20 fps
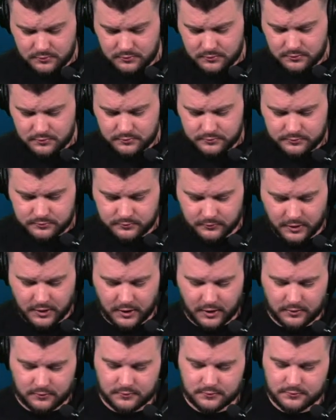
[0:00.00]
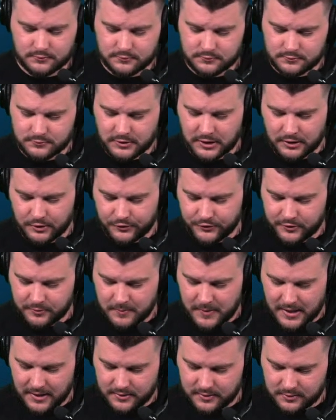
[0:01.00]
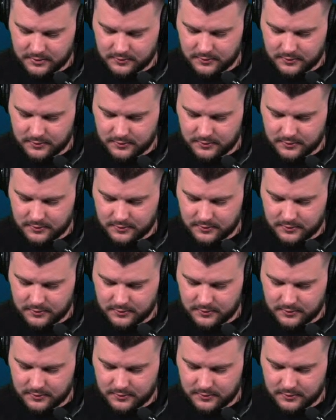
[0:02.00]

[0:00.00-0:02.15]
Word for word: Yeah. Okay. Garrison Matthews.